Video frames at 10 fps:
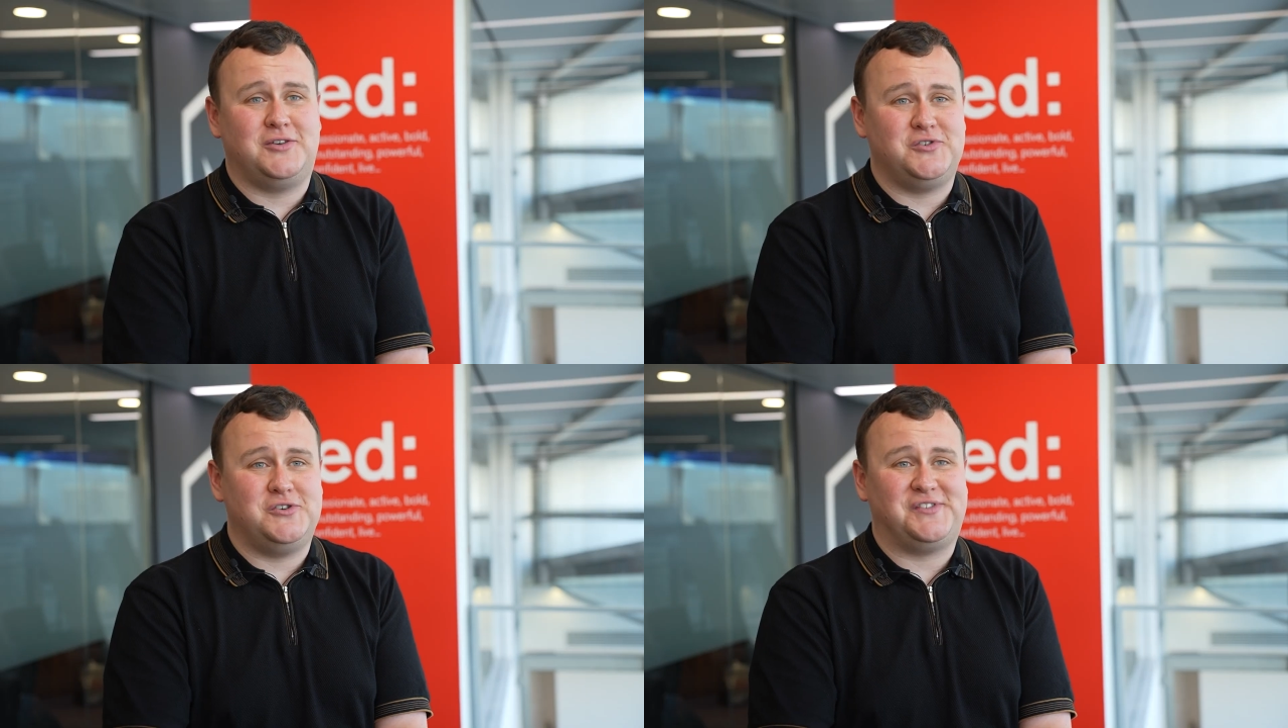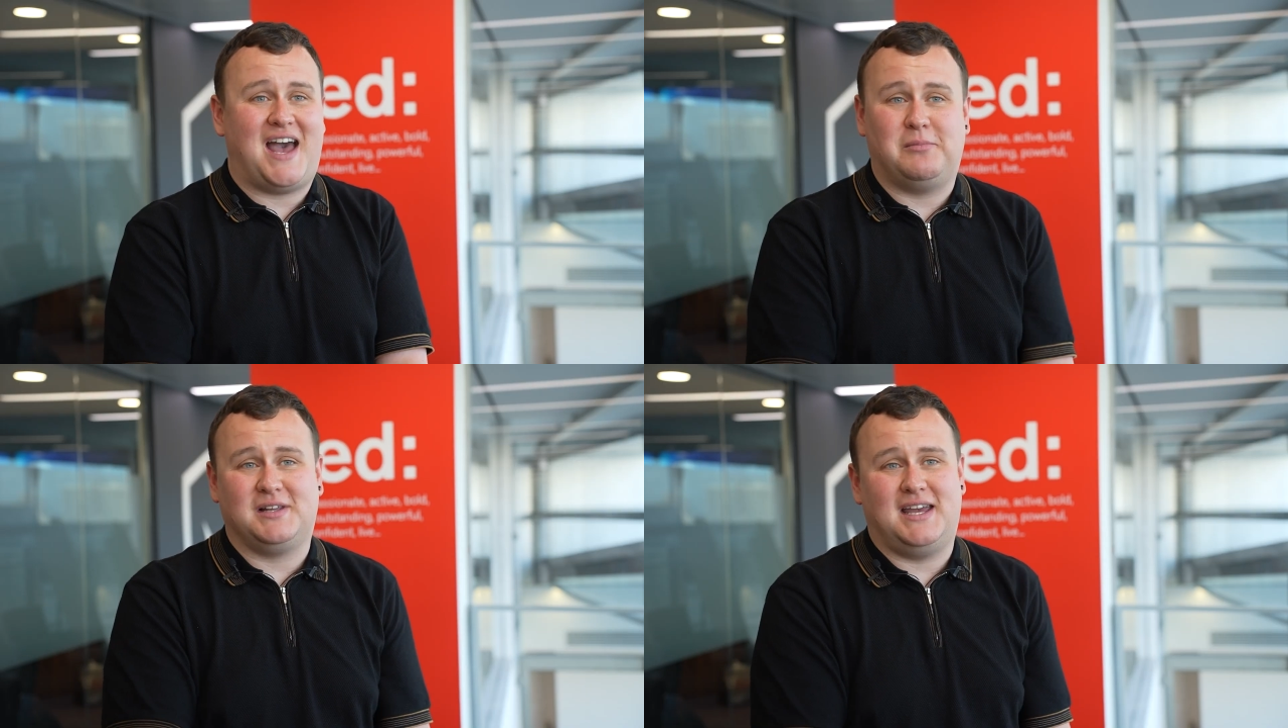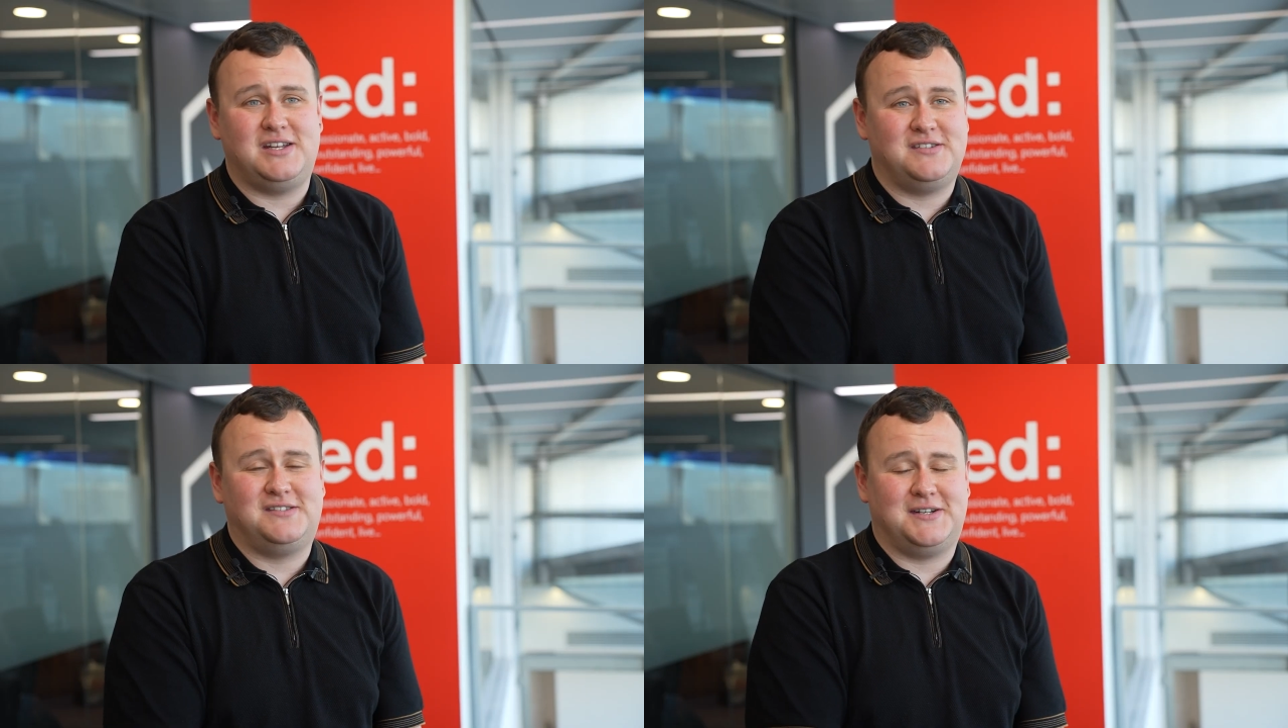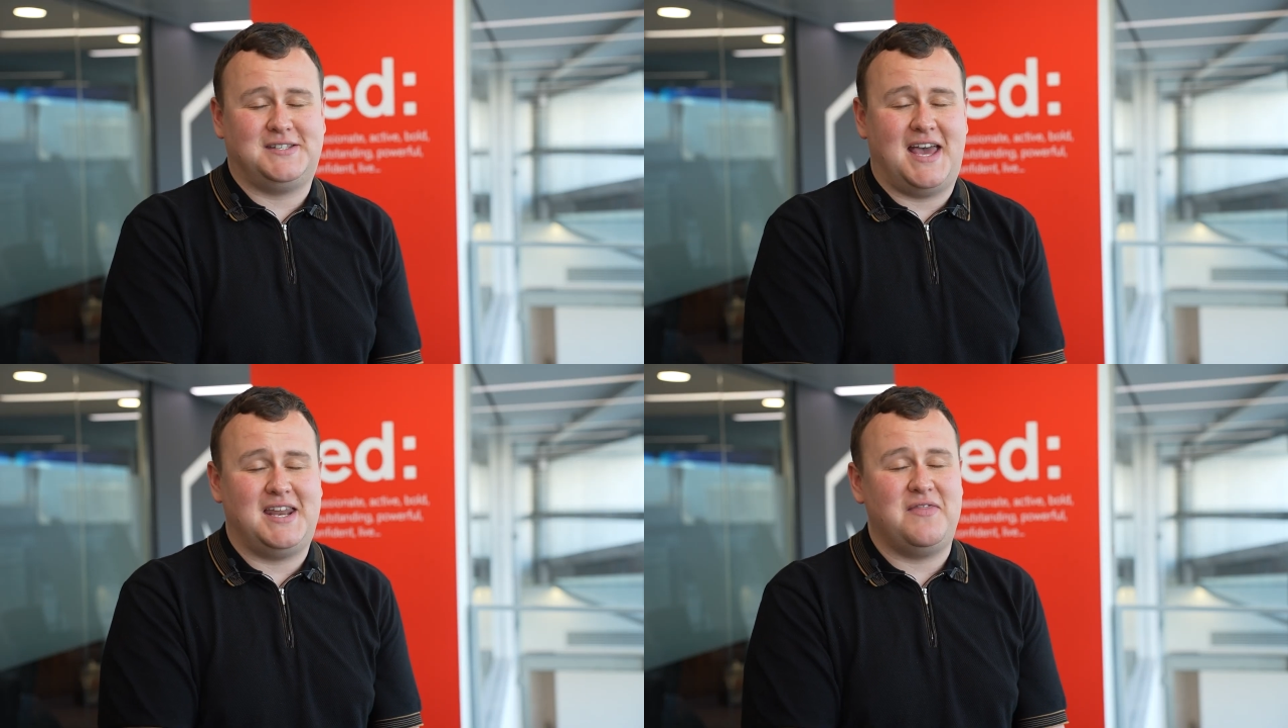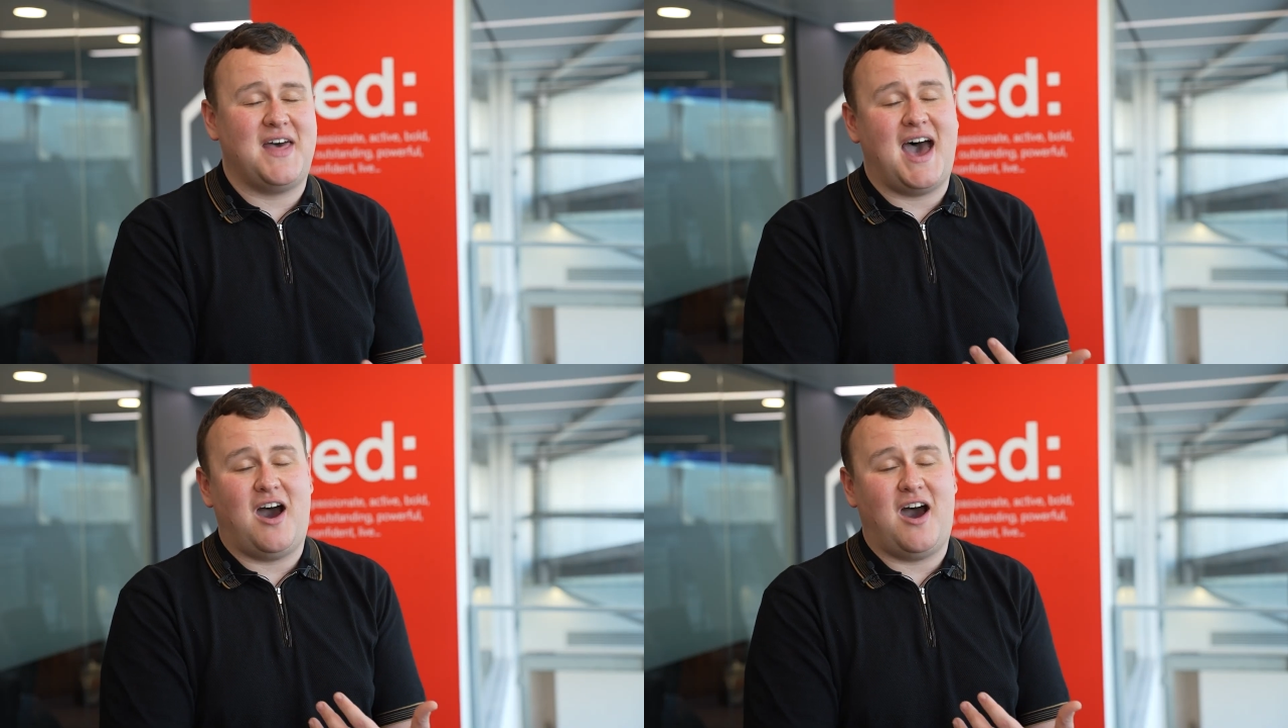to introduce applications to your tenant that